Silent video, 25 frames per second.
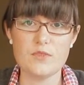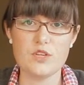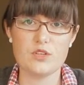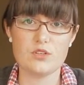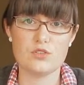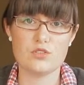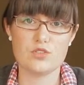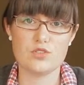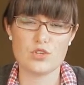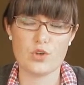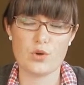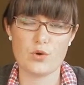
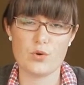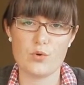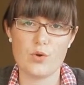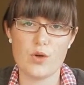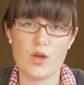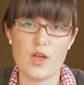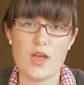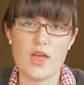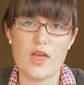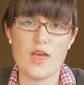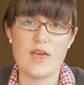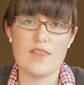So
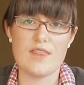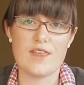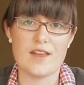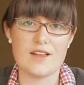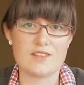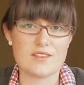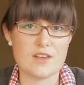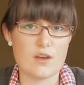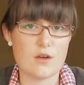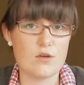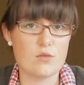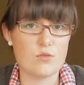
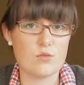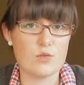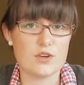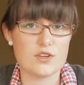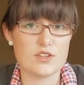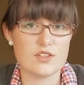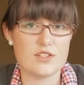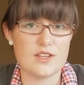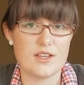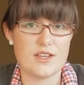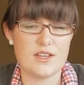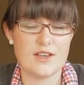that's how it
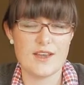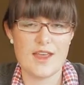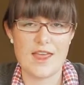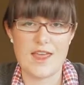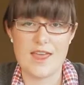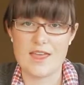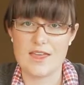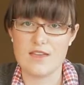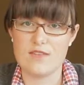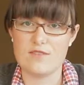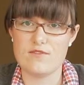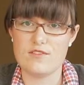works in
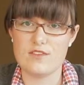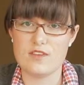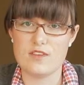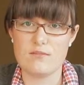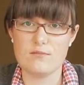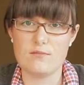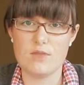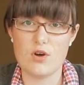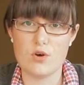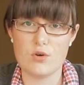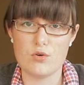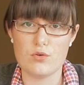AV
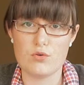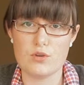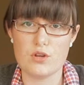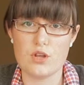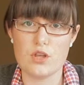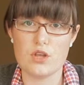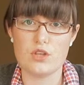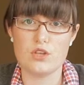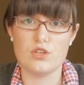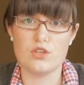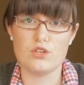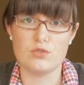mode.
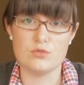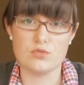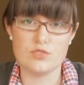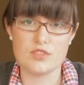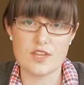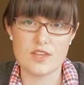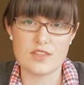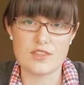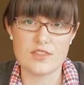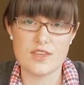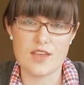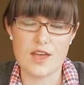You
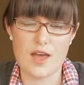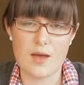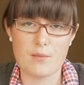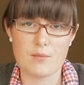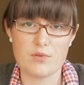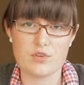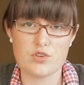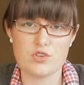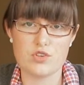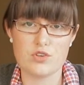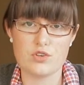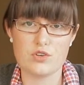set the
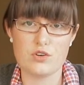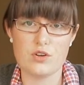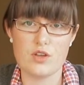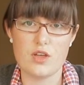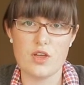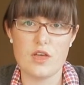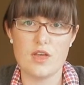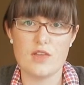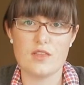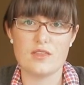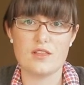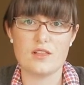aperture,
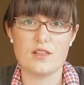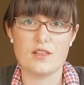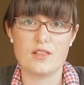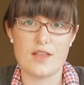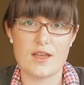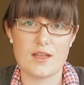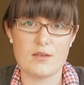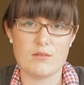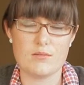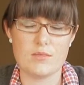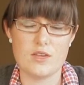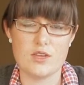the
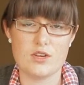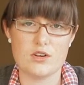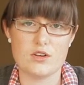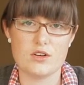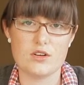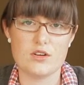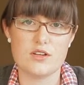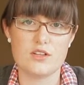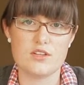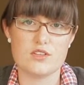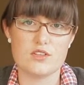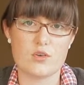light
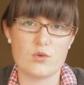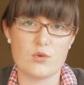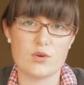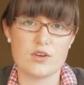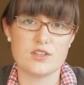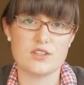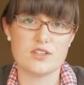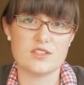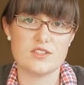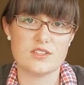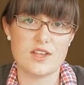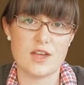meter is going
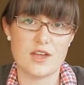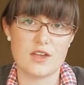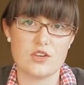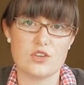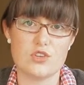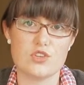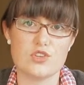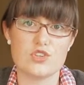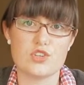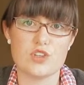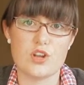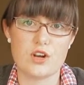to set
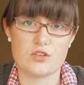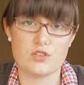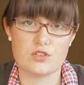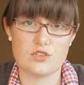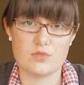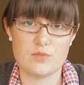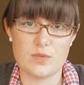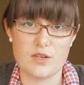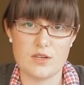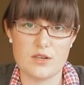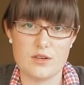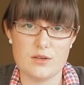your shutter
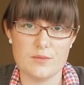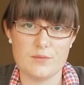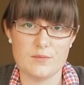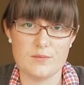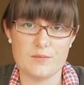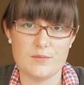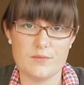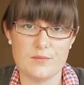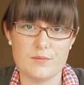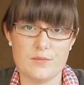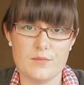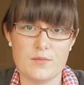speed.
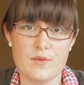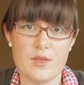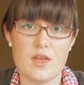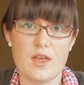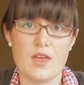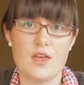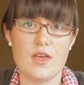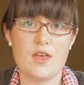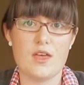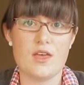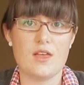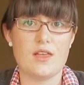
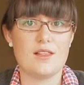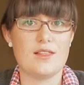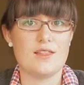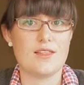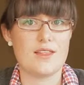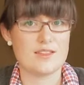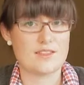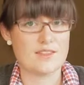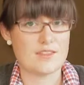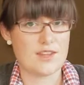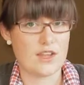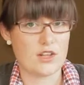
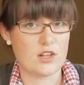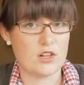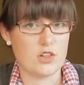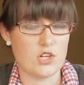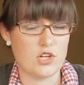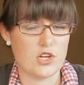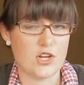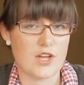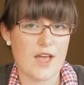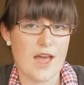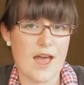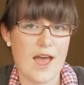Let's take a
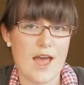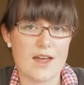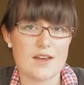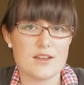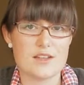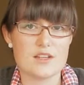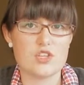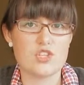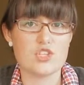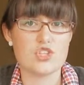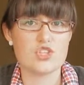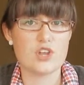look at
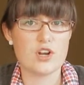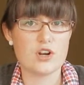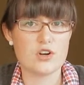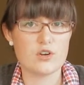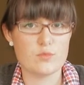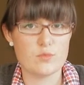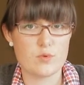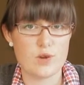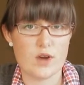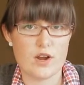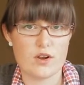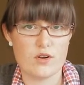shutter
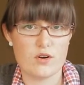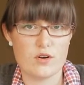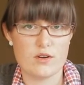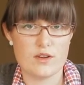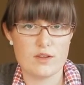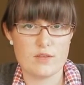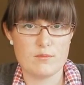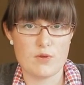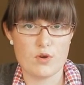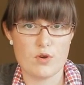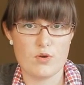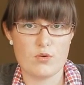
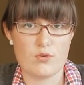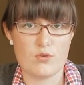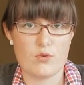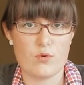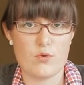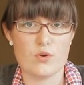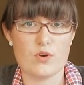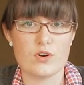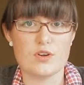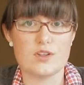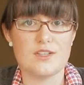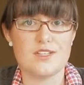priority mode,
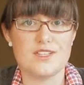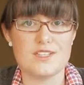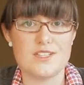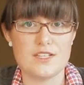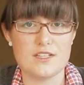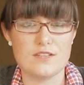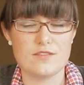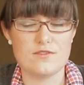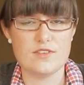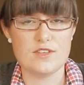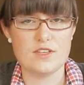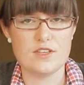or
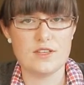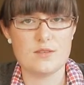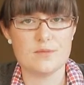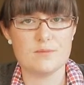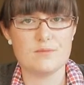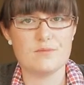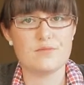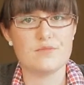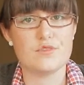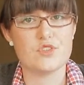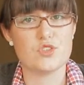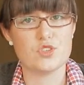TV.
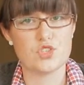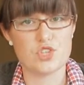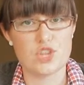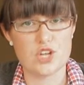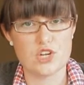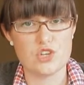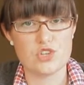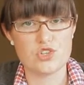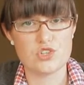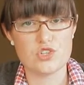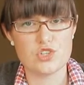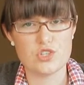So
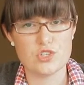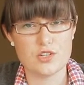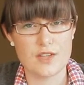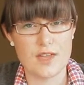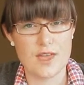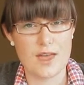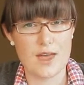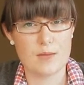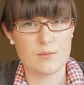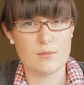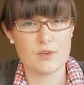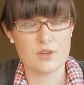change your
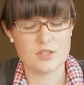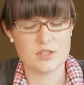camera